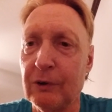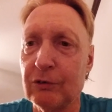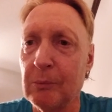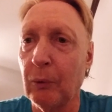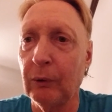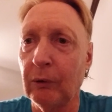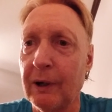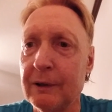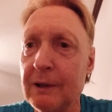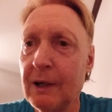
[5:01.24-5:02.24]
some oil
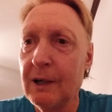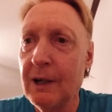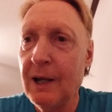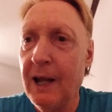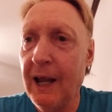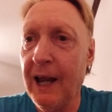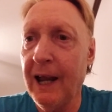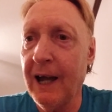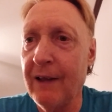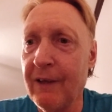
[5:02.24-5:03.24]
on it,
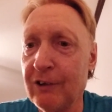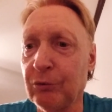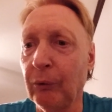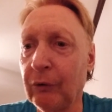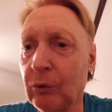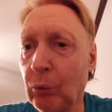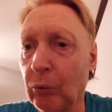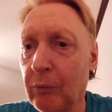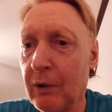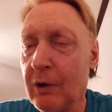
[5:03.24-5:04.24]
and that's really
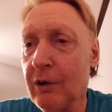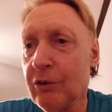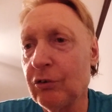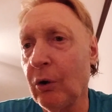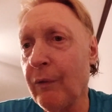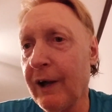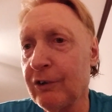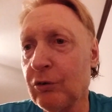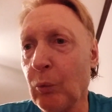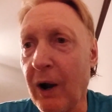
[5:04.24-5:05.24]
cool. So
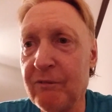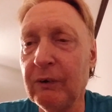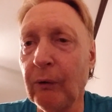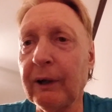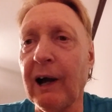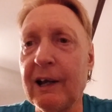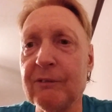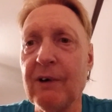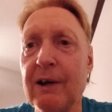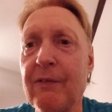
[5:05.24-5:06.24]
I feel like I
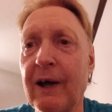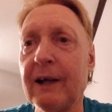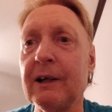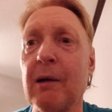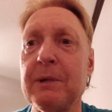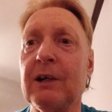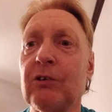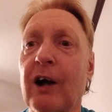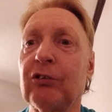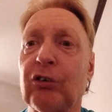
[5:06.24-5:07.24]
invented that. I mean,
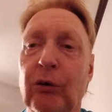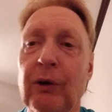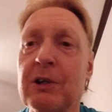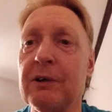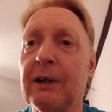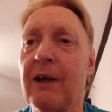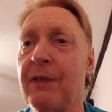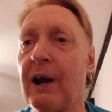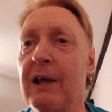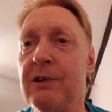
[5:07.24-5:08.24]
I certainly didn't get
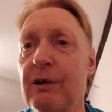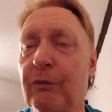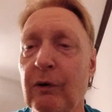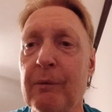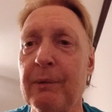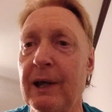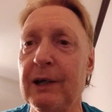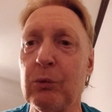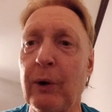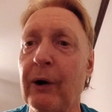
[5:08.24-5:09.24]
that idea from
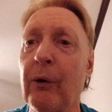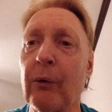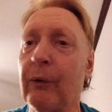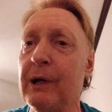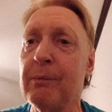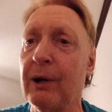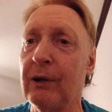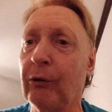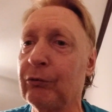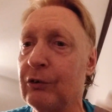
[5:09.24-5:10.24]
anywhere or anybody
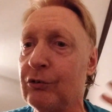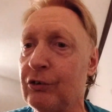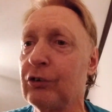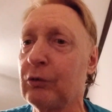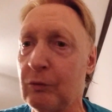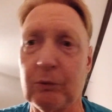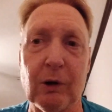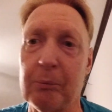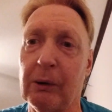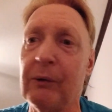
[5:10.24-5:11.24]
else. It's just
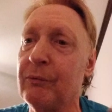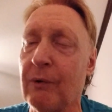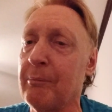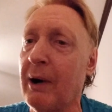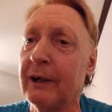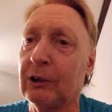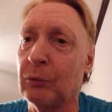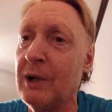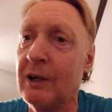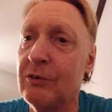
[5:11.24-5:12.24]
completely from my
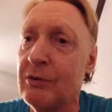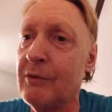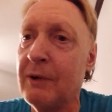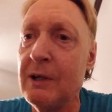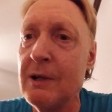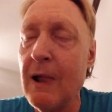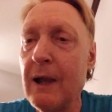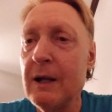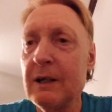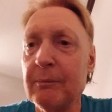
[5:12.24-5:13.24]
creativity,
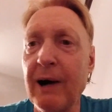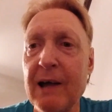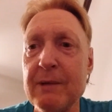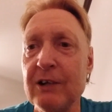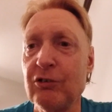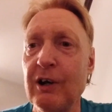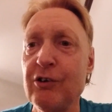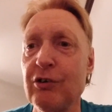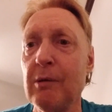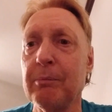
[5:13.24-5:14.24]
my
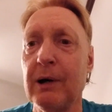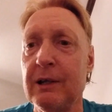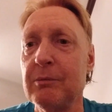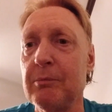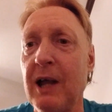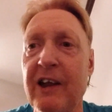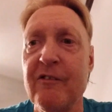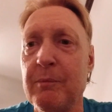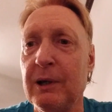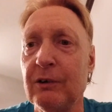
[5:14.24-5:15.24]
imagination, but it may
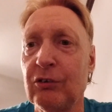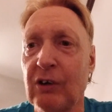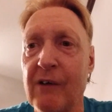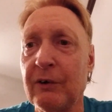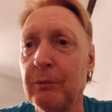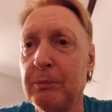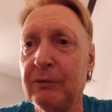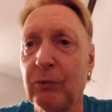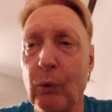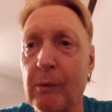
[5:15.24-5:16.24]
have been discovered
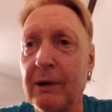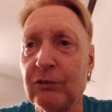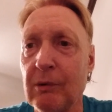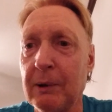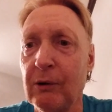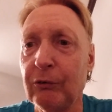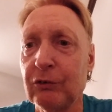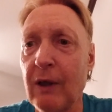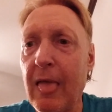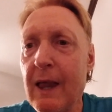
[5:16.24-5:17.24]
before by somebody
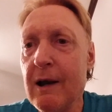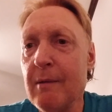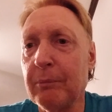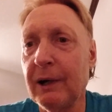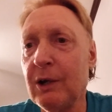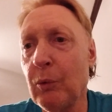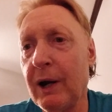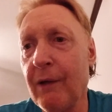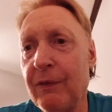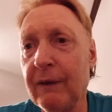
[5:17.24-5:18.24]
else. But
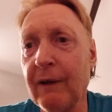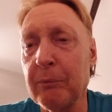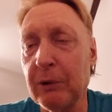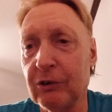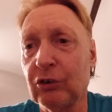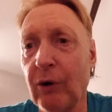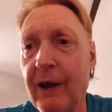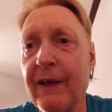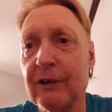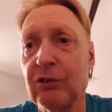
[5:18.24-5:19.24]
anyway, I think I'm going to try
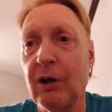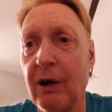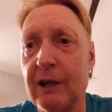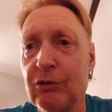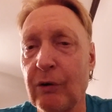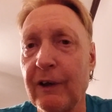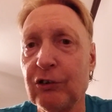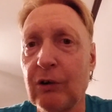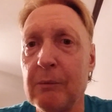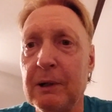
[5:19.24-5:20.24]
that tonight. So
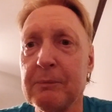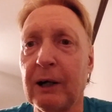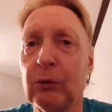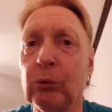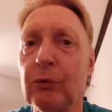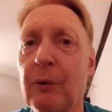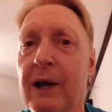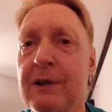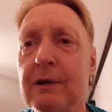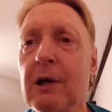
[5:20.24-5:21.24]
that's going to be my cool new
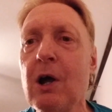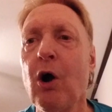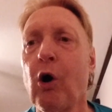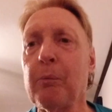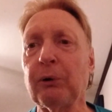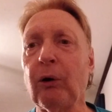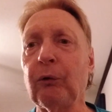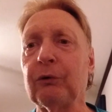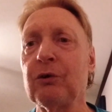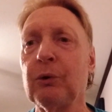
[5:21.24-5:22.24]
idea. Hope you all
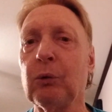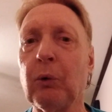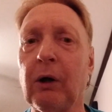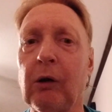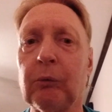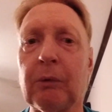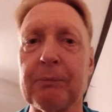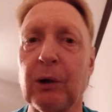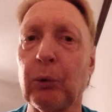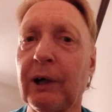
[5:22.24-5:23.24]
are doing well.
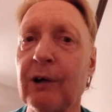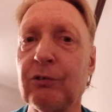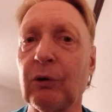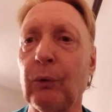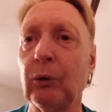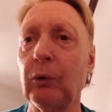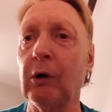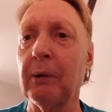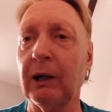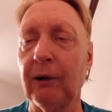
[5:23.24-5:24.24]
My workouts are going
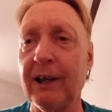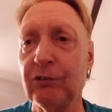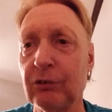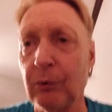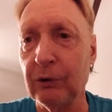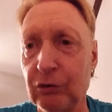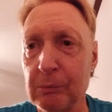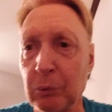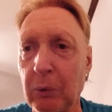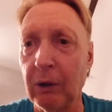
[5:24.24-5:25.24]
well. My class is going
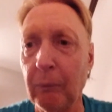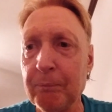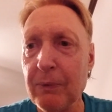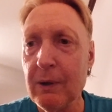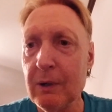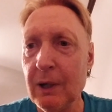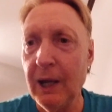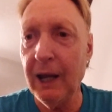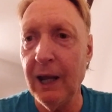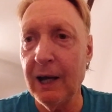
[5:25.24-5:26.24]
super well.
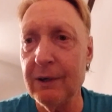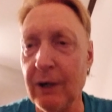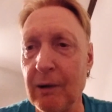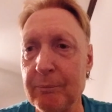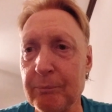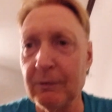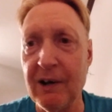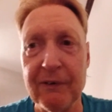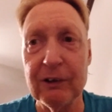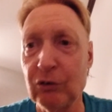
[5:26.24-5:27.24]
And
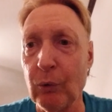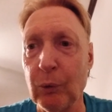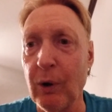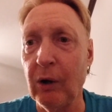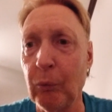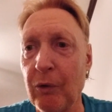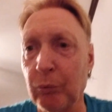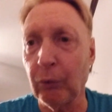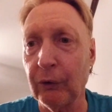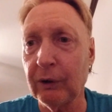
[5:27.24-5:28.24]
everything's going well with
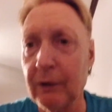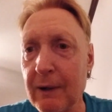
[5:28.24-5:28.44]
work.